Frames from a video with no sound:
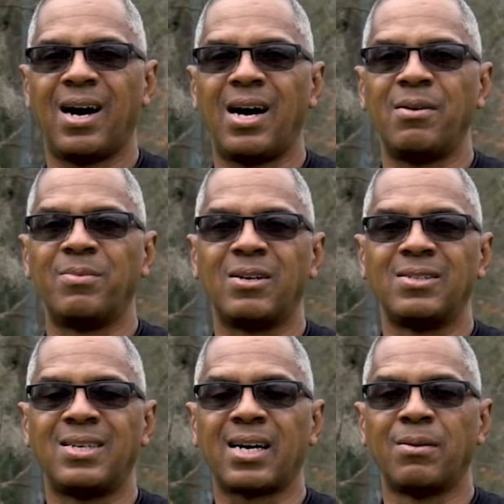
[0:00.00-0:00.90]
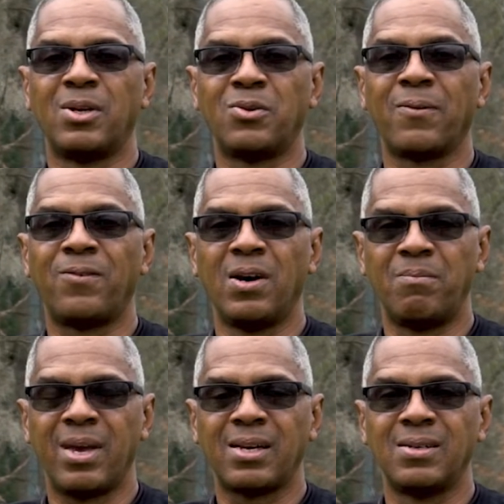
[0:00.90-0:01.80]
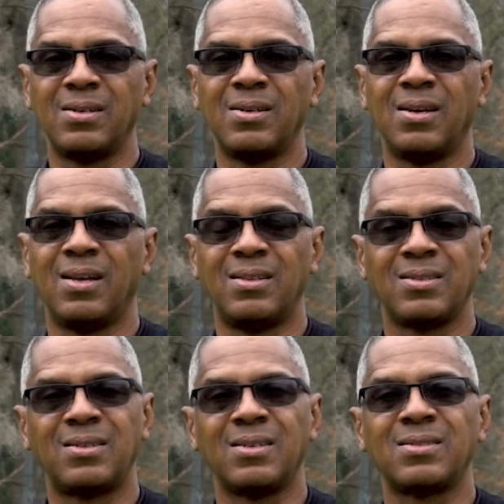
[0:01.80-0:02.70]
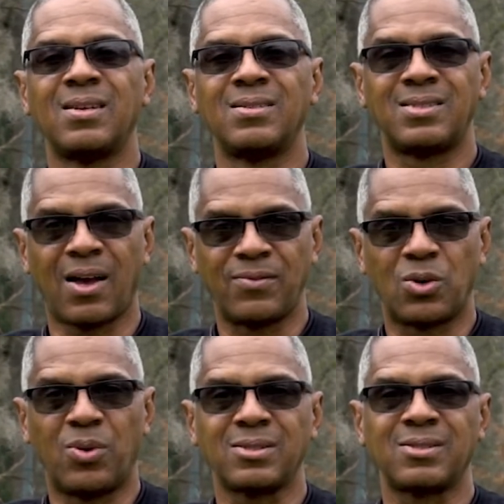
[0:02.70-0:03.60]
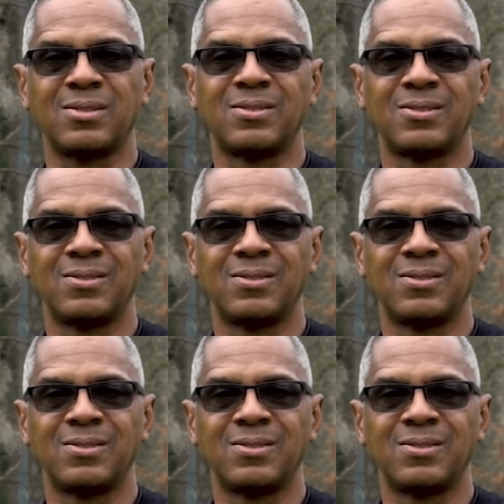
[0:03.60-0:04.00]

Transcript: I'm a documentary filmmaker, and this is 7 Questions.